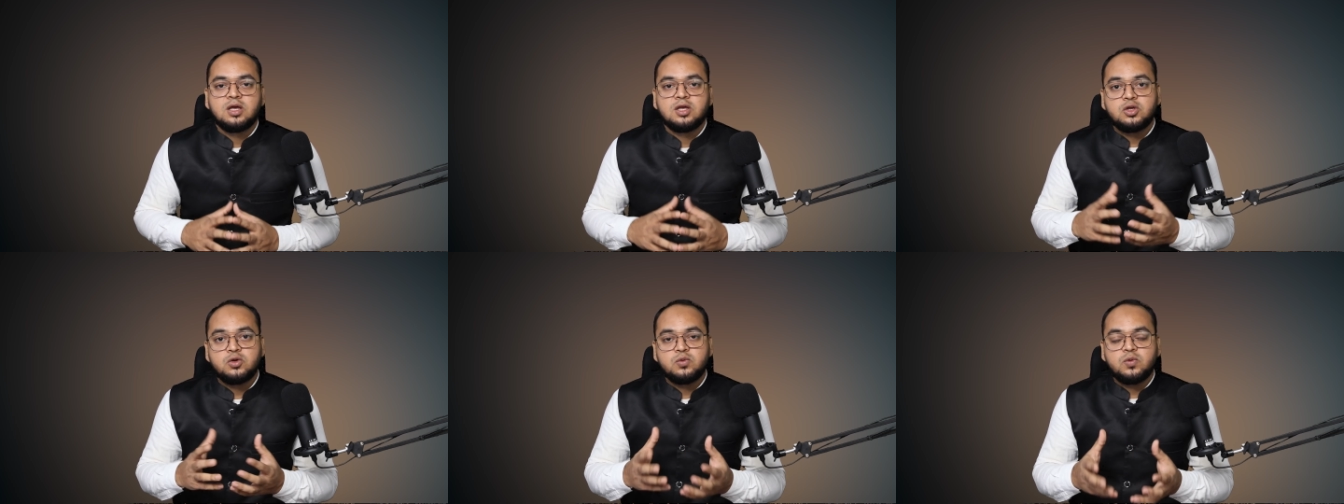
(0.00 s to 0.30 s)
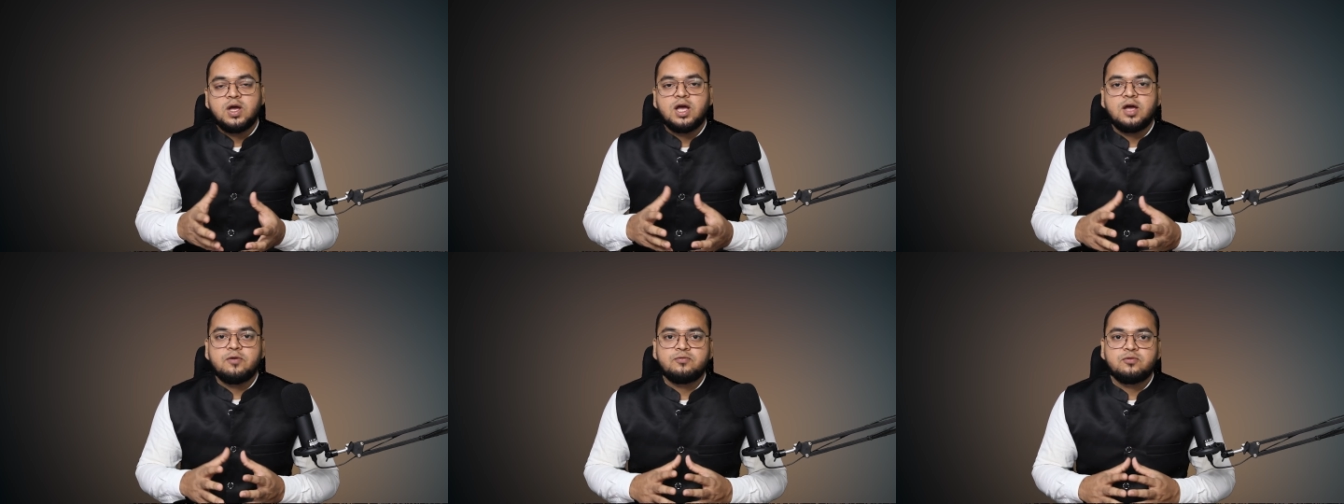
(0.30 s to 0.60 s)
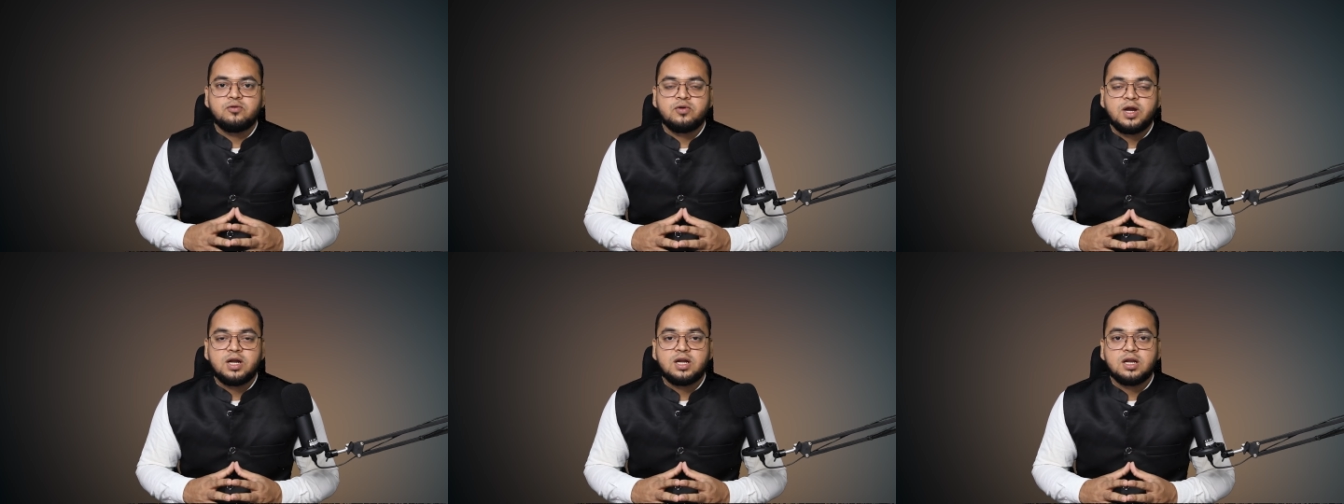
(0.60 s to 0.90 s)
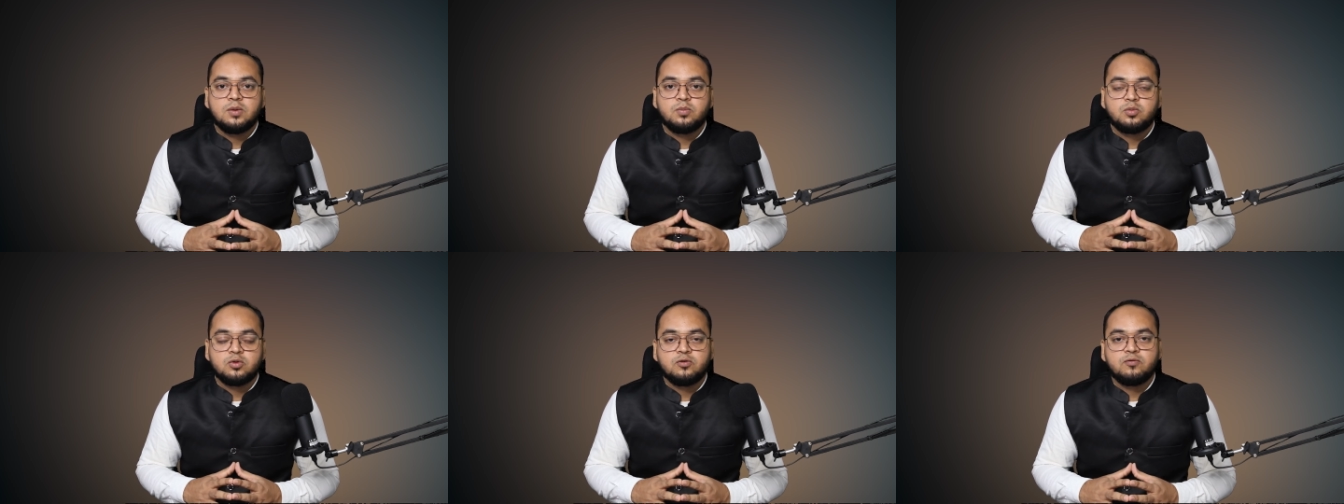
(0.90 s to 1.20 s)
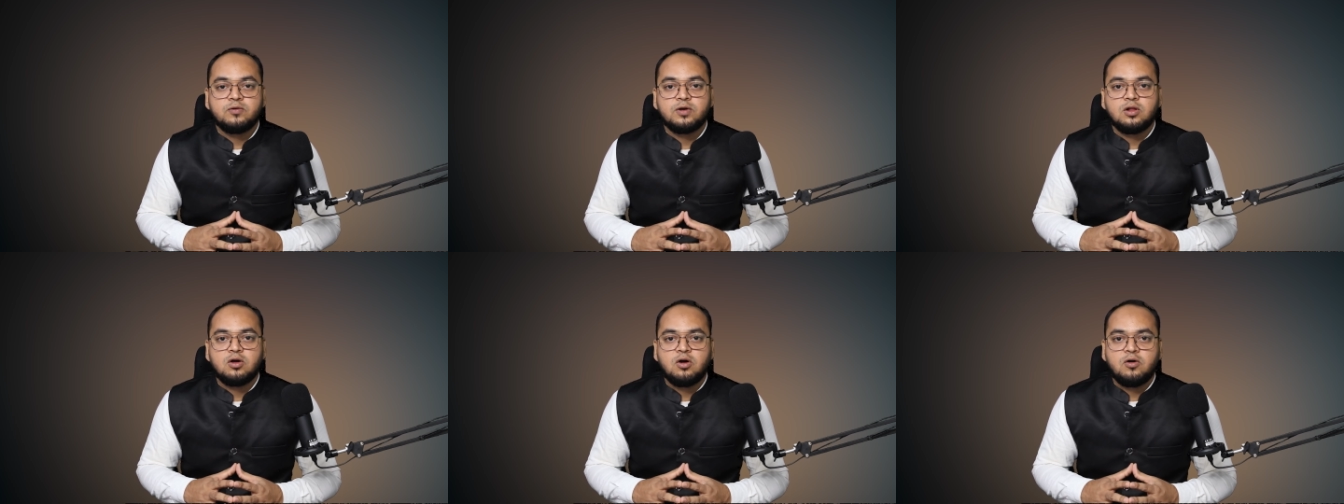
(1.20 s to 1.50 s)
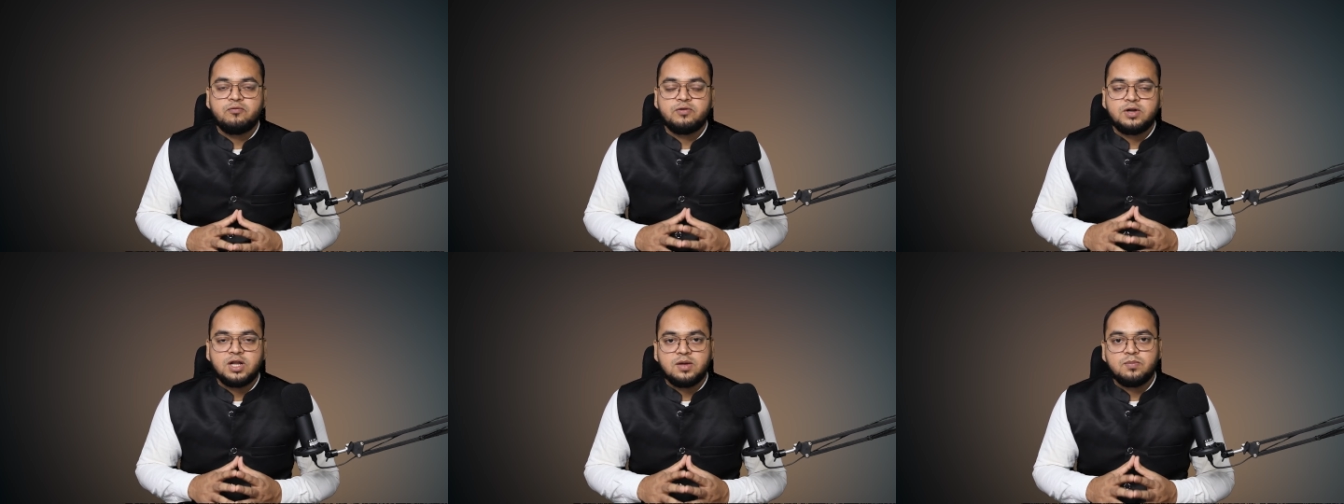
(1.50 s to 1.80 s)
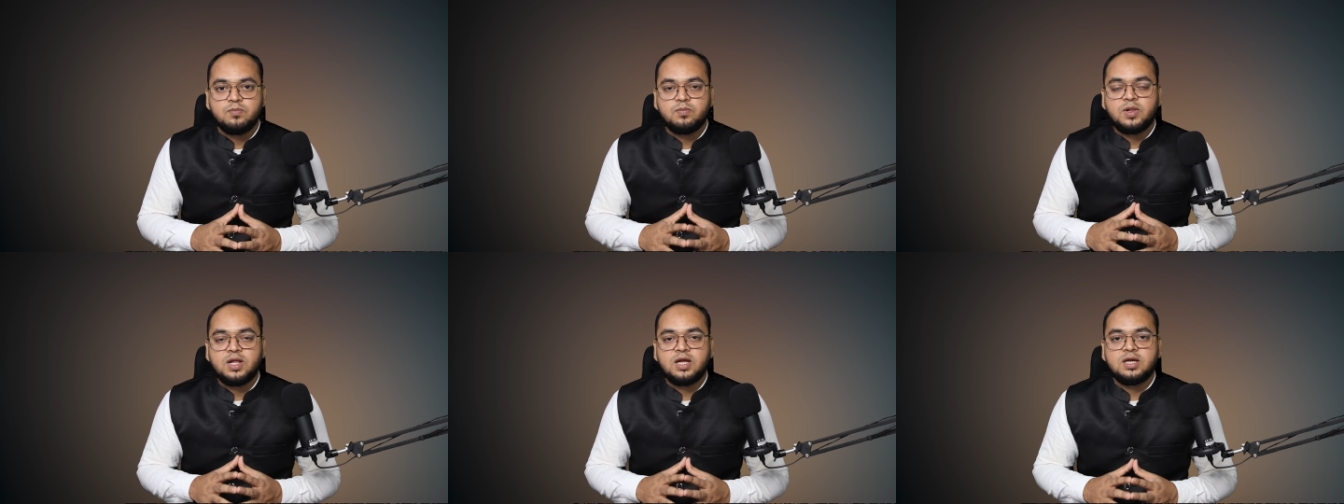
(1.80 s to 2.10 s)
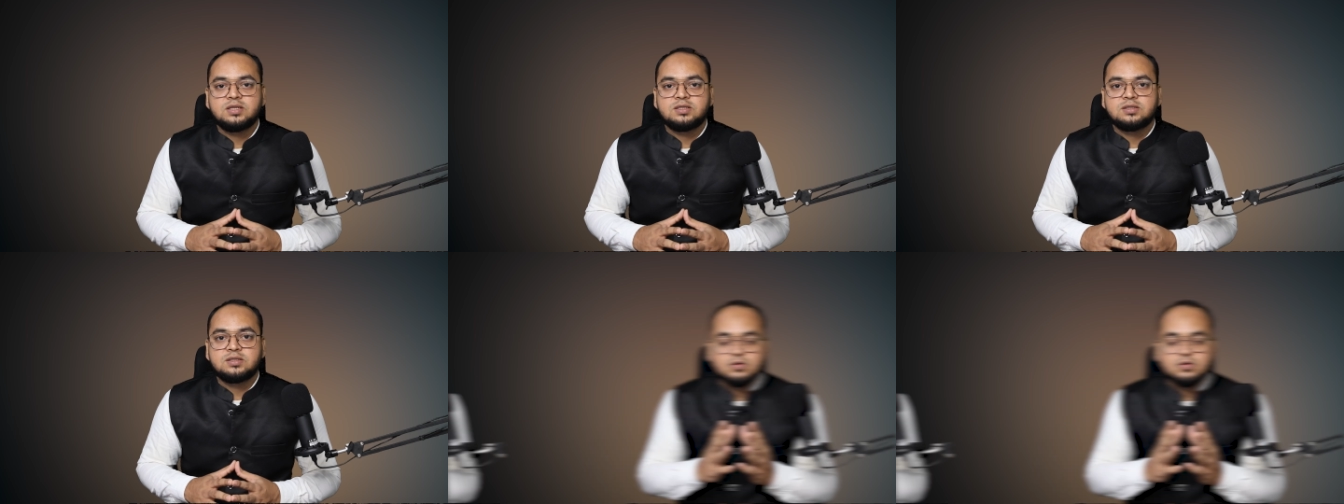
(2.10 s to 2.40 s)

you have to get approval of template,